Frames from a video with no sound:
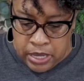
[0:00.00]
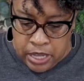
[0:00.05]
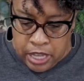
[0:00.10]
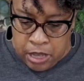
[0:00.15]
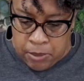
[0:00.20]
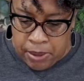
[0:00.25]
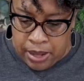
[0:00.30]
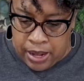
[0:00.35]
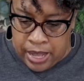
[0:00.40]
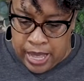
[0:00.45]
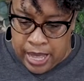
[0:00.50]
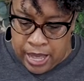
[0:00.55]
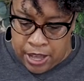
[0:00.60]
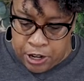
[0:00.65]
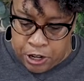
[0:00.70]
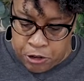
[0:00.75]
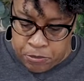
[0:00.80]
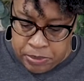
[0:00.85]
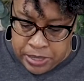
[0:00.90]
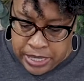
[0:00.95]
about how
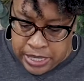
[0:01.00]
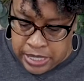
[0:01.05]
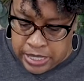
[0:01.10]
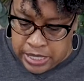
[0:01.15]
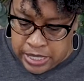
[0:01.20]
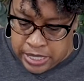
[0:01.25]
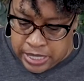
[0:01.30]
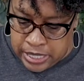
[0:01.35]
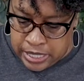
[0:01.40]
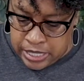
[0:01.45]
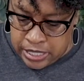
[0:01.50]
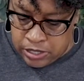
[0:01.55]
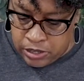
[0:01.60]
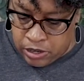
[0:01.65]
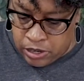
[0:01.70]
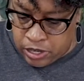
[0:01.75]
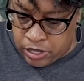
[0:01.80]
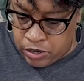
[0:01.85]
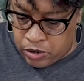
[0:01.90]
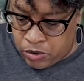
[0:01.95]
your pieces
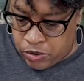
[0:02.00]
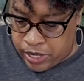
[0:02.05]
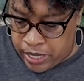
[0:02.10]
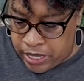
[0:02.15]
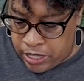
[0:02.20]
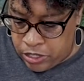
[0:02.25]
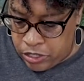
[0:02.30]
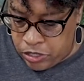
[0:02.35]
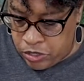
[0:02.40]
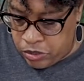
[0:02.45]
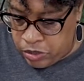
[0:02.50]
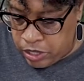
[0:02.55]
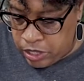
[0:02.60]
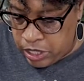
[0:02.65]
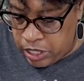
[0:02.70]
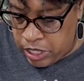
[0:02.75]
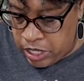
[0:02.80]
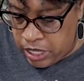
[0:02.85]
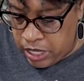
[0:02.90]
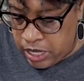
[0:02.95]
are going to
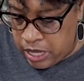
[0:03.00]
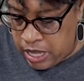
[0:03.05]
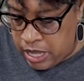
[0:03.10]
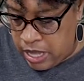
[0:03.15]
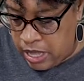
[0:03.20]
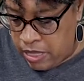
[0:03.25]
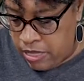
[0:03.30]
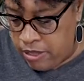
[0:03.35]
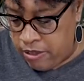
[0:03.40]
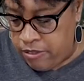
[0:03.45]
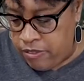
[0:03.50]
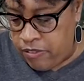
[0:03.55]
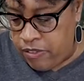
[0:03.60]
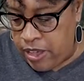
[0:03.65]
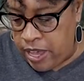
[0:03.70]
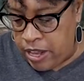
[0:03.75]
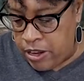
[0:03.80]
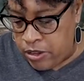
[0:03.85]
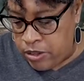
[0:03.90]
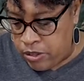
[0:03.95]
look on the
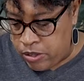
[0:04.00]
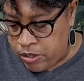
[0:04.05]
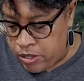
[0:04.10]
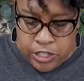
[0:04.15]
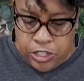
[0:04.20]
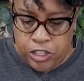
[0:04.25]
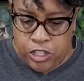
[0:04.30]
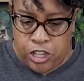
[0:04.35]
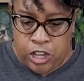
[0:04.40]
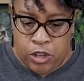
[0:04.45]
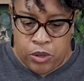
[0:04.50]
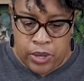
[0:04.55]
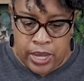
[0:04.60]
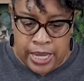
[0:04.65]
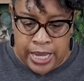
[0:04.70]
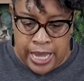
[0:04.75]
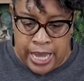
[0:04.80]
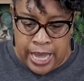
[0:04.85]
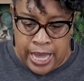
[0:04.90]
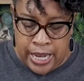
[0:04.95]
final. So
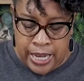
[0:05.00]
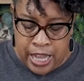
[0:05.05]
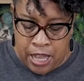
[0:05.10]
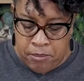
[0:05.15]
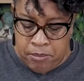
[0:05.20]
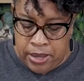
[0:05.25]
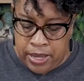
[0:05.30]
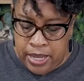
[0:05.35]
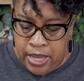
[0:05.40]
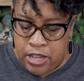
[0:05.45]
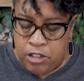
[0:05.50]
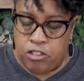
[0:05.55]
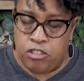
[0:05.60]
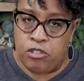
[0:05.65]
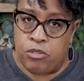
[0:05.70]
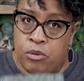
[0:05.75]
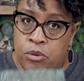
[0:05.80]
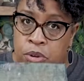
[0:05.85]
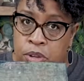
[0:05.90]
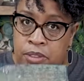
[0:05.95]
again, I'm making
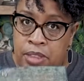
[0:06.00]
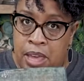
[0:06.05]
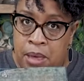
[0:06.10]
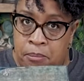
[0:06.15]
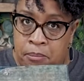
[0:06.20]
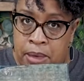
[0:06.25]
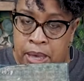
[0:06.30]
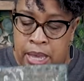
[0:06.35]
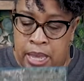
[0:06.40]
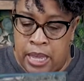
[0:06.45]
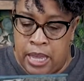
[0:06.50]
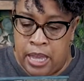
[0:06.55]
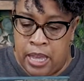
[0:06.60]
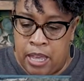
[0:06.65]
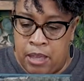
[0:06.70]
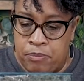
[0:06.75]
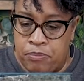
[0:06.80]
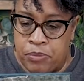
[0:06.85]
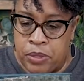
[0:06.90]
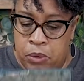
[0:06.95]
sure that my
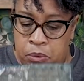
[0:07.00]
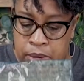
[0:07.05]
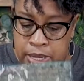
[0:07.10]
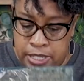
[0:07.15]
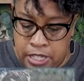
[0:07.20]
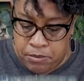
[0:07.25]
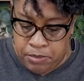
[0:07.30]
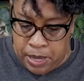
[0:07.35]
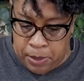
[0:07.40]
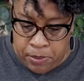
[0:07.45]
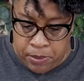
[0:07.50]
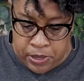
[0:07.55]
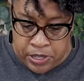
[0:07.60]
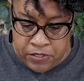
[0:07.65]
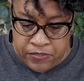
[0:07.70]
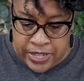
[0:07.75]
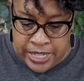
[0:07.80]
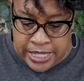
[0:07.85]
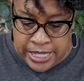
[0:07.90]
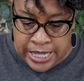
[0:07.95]
resin paper is
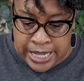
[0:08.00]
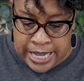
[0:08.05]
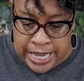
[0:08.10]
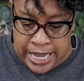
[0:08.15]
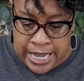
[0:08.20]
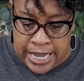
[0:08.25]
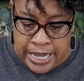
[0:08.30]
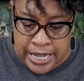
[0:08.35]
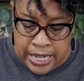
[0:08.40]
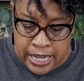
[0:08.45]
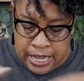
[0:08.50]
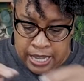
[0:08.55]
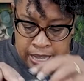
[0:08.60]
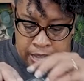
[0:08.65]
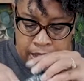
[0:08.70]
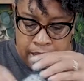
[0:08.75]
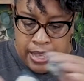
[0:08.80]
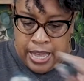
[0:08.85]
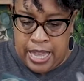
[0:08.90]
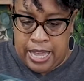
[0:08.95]
facing in
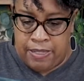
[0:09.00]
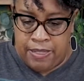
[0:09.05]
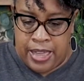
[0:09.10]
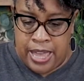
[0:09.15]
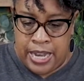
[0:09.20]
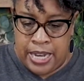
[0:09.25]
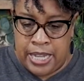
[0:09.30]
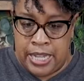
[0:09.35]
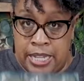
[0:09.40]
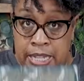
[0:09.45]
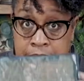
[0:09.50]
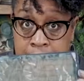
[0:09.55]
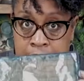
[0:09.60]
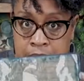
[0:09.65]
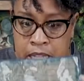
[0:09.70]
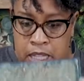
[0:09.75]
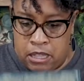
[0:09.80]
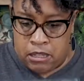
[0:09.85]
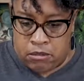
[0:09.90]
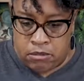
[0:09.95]
and that it's
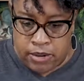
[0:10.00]
in the